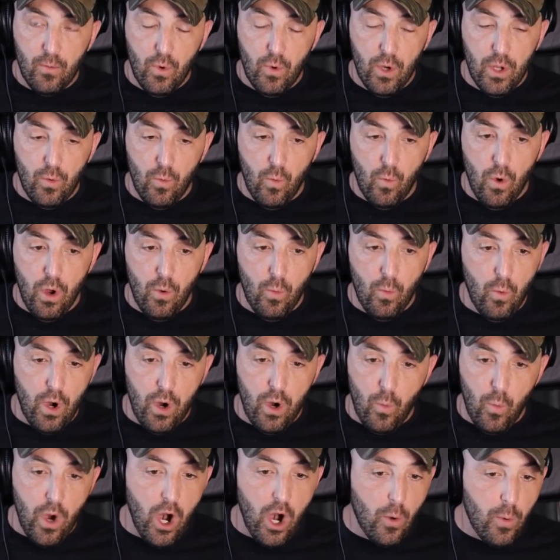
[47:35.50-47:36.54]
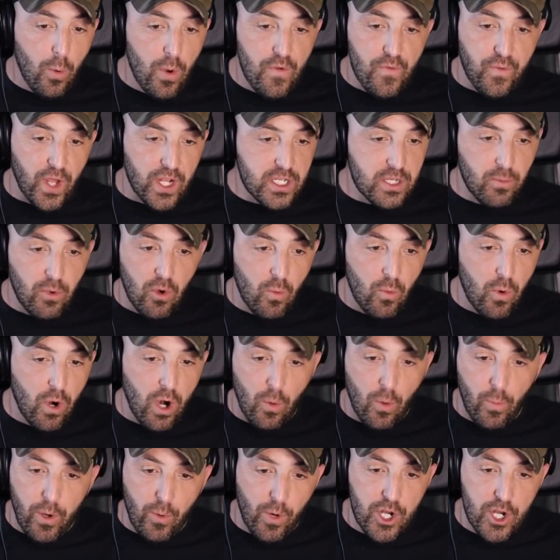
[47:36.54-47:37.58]
where are we flexible and where are
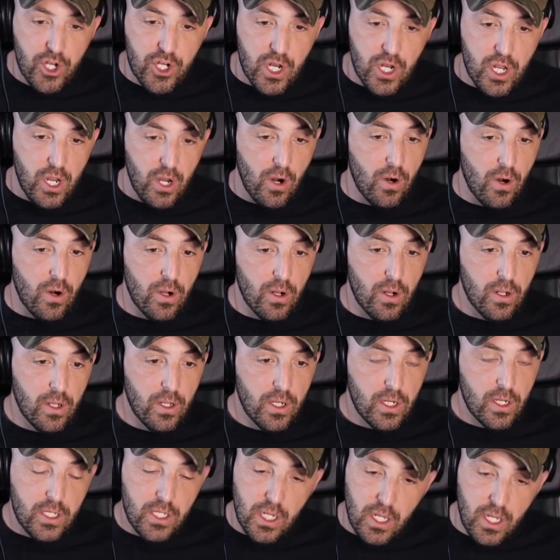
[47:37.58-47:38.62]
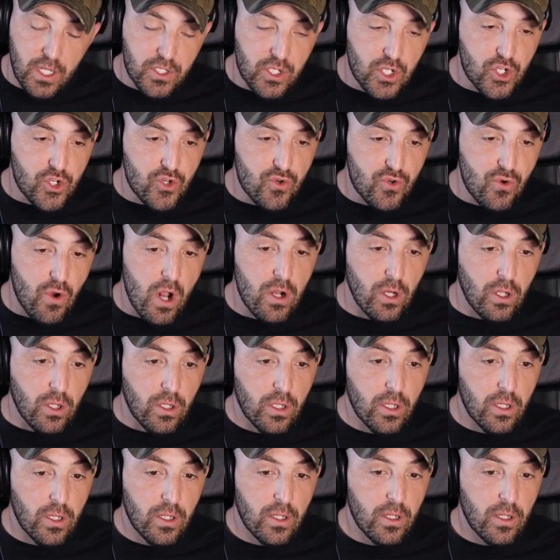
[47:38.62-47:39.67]
we rigid here? And it's a struggle.
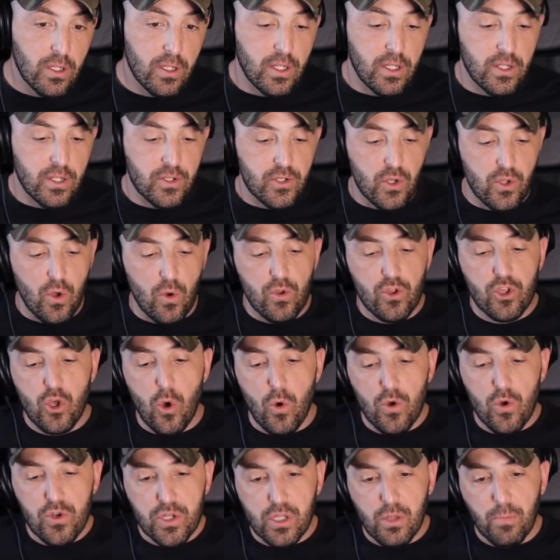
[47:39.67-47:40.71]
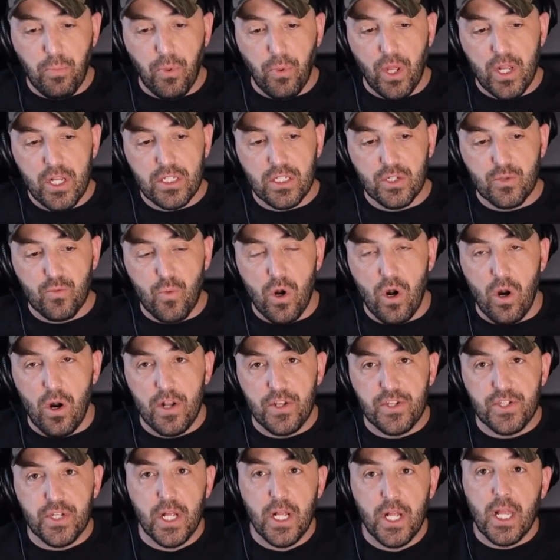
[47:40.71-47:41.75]
So those are the places where
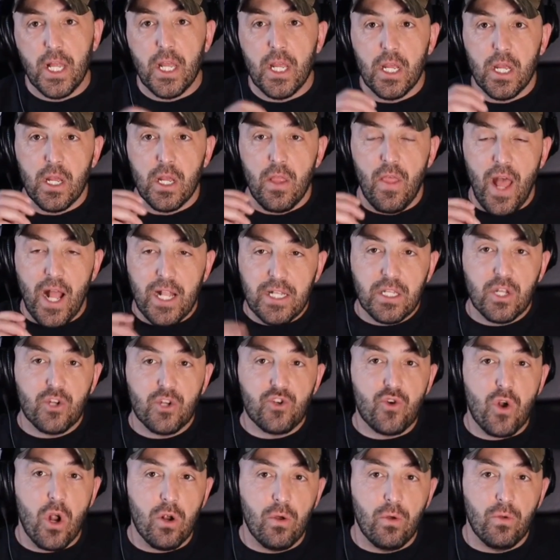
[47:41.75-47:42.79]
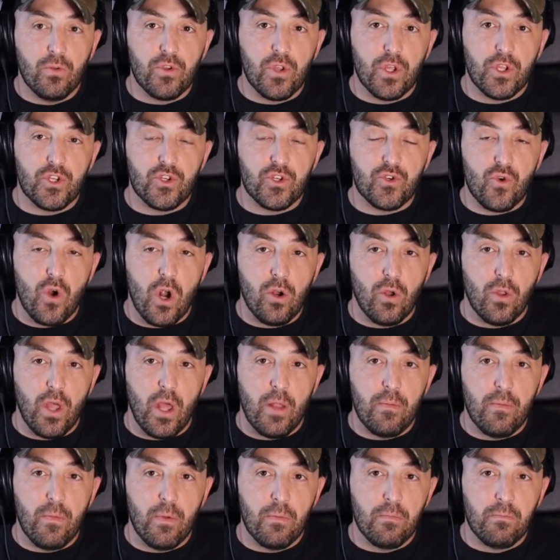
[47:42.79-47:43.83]
that's the struggle that
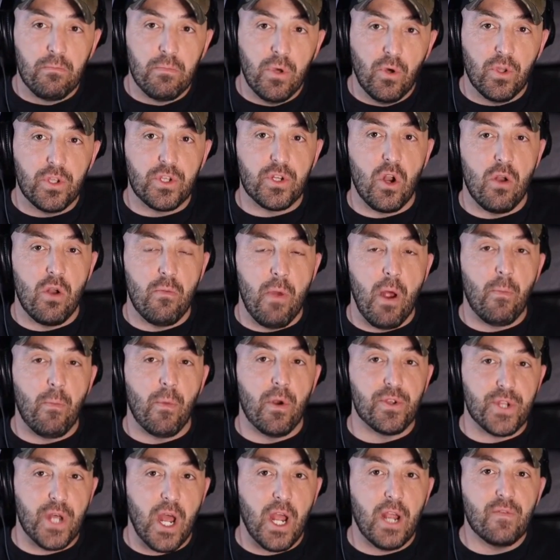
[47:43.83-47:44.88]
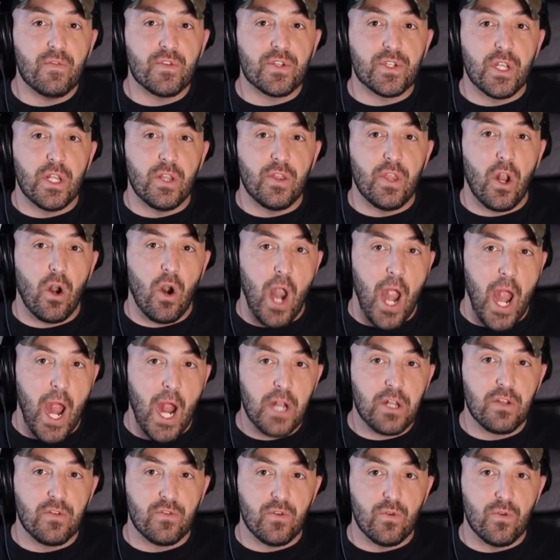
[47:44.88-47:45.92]
military members I've seen that are
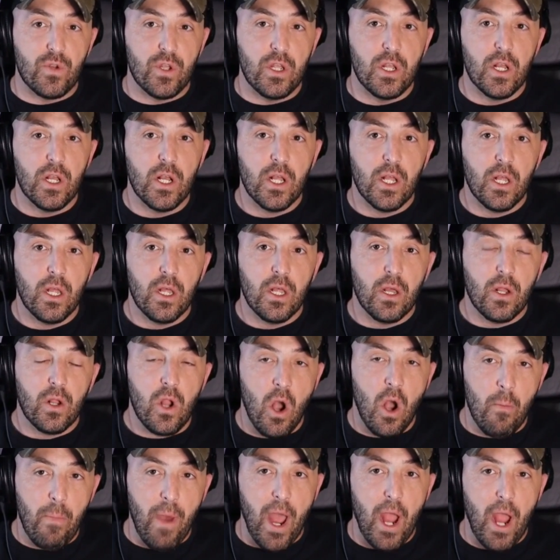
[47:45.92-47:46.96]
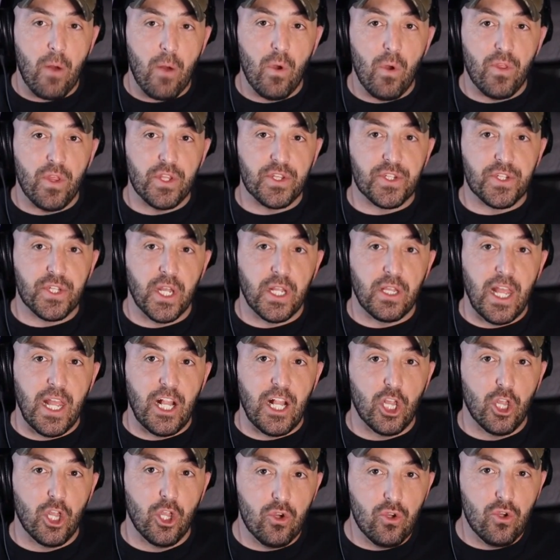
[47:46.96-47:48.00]
active duty come back with. It's like they
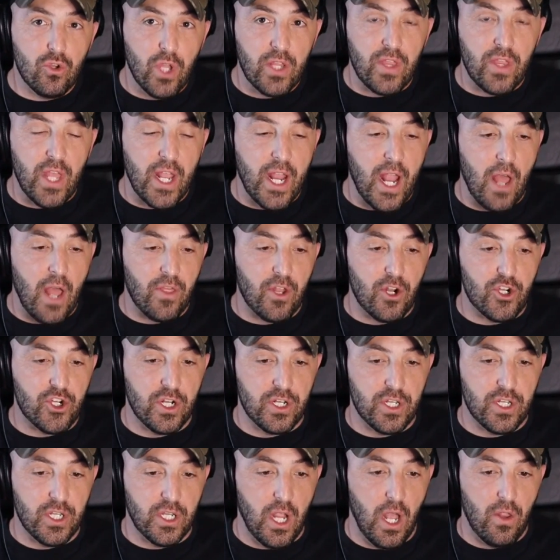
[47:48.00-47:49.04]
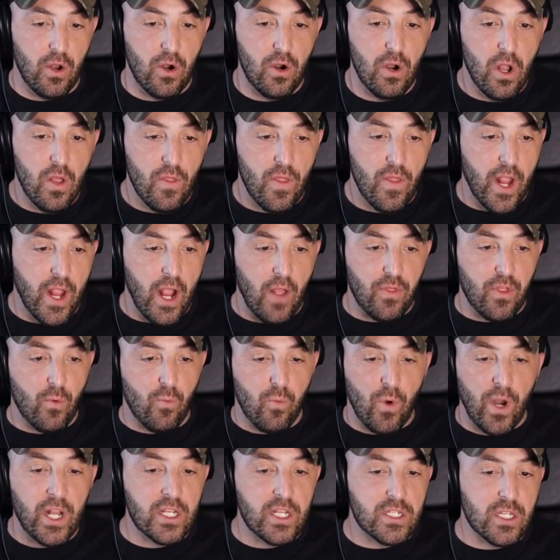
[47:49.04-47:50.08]
look like they got their shit together. They got the
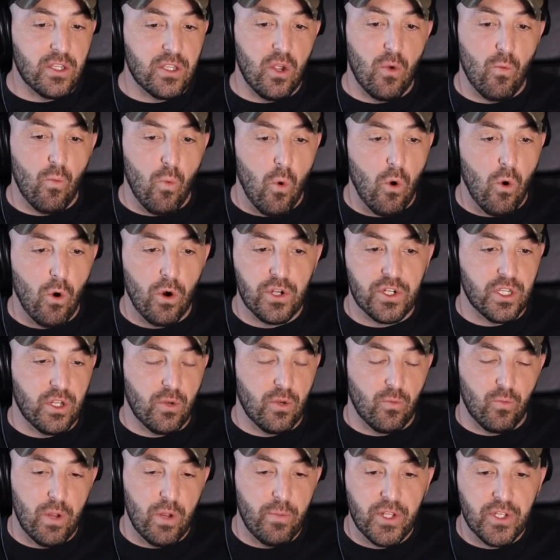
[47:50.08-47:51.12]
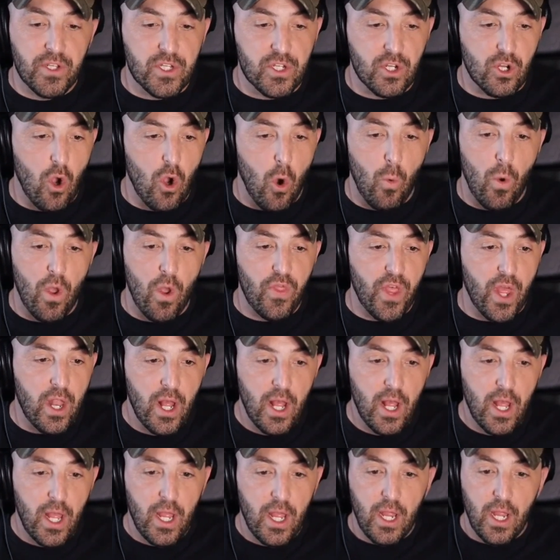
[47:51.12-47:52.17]
ranks and the awards and the ribbons to go with it.
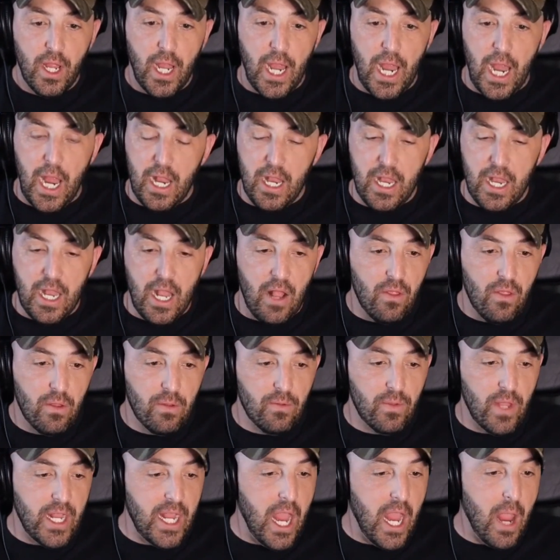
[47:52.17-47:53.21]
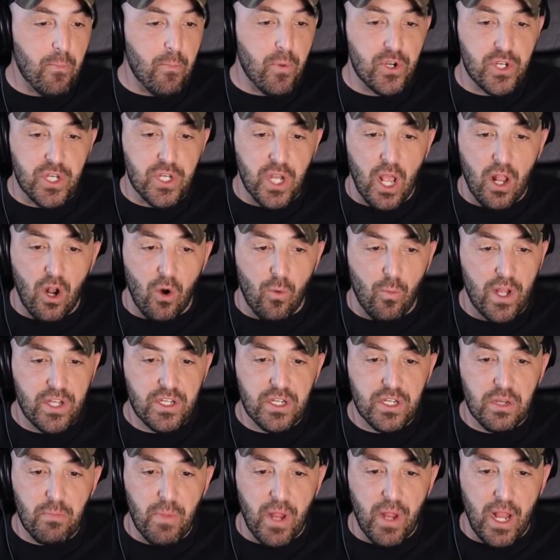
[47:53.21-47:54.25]
And yet they can't put together a
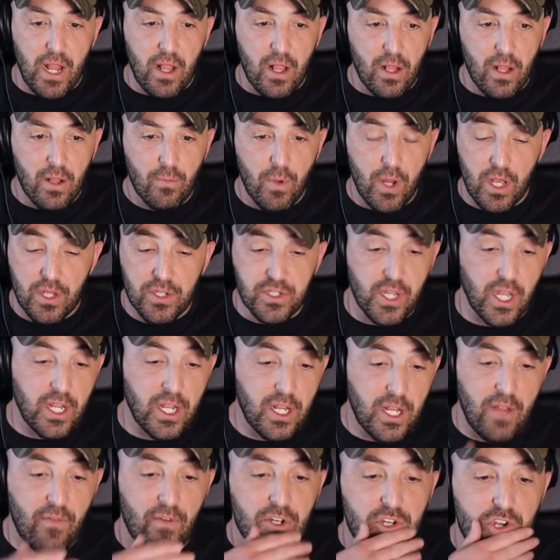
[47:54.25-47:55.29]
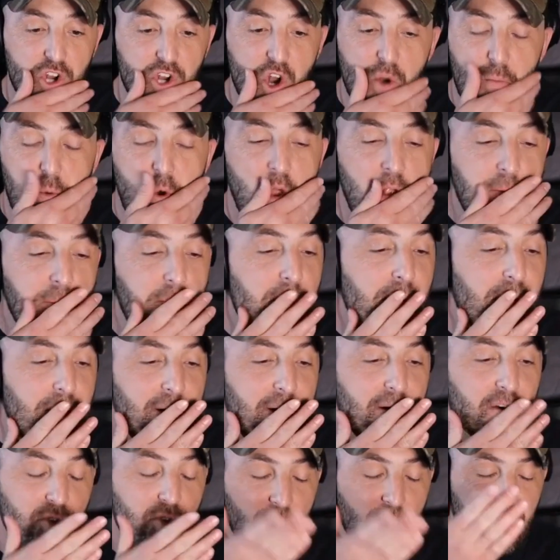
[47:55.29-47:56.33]
resume because, like, even to your point, or
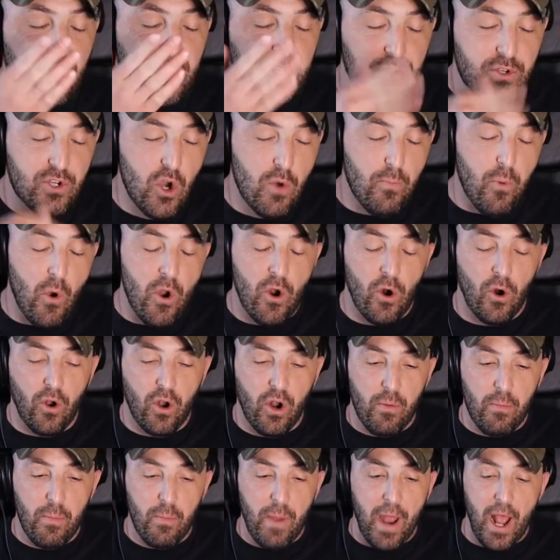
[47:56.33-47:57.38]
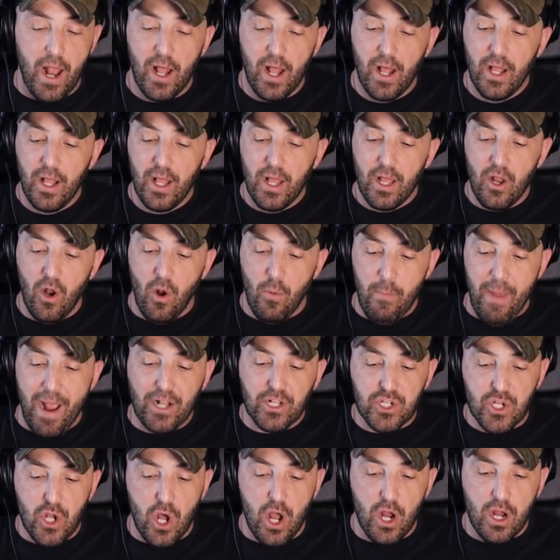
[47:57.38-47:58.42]
Travis, your point earlier, Matt, Matt's
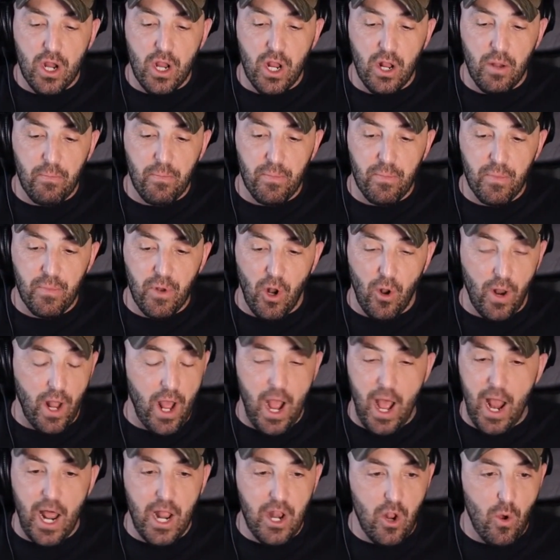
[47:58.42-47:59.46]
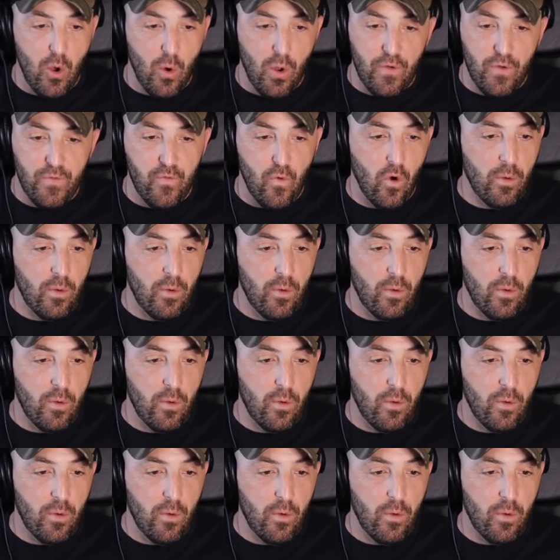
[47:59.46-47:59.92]
talking, and I know what a foreman